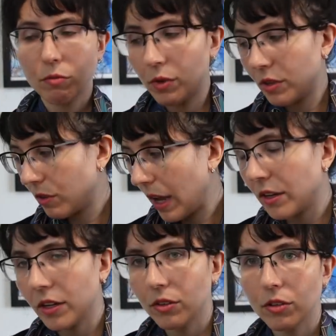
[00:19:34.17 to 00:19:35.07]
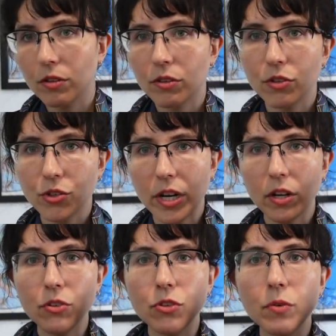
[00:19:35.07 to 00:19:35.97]
with adding the, the chain
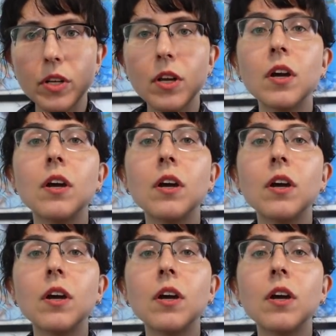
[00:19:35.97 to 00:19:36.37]
onto it.